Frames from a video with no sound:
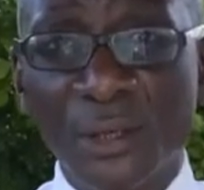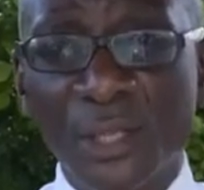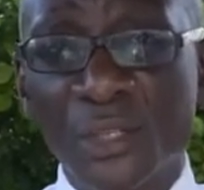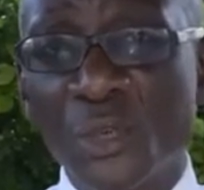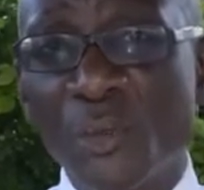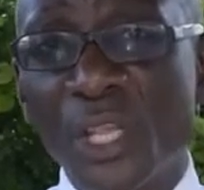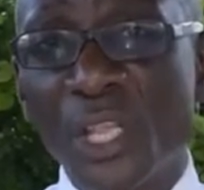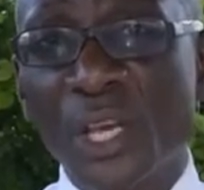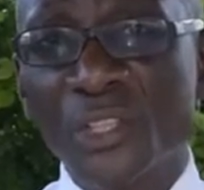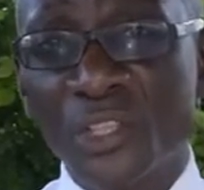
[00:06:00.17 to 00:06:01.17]
There are too many
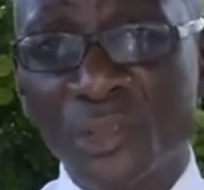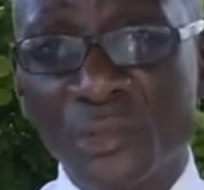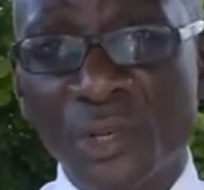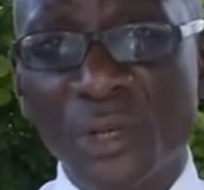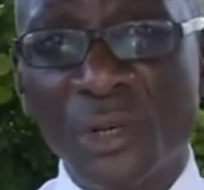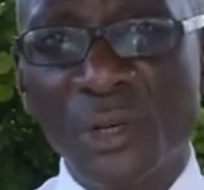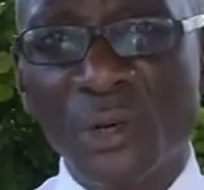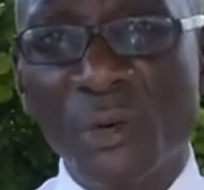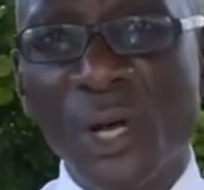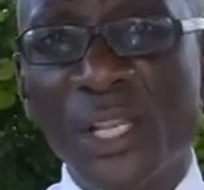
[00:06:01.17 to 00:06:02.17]
young children
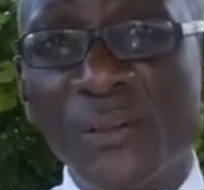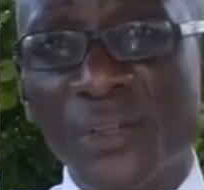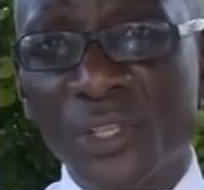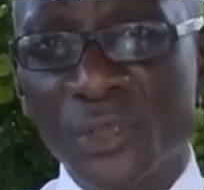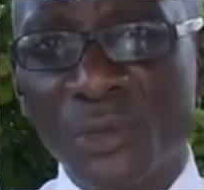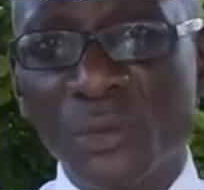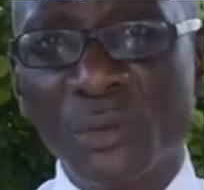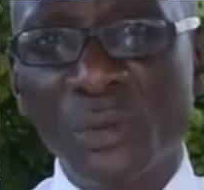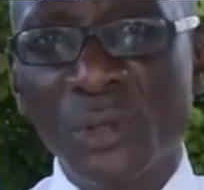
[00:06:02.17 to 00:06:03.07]
who are leaving school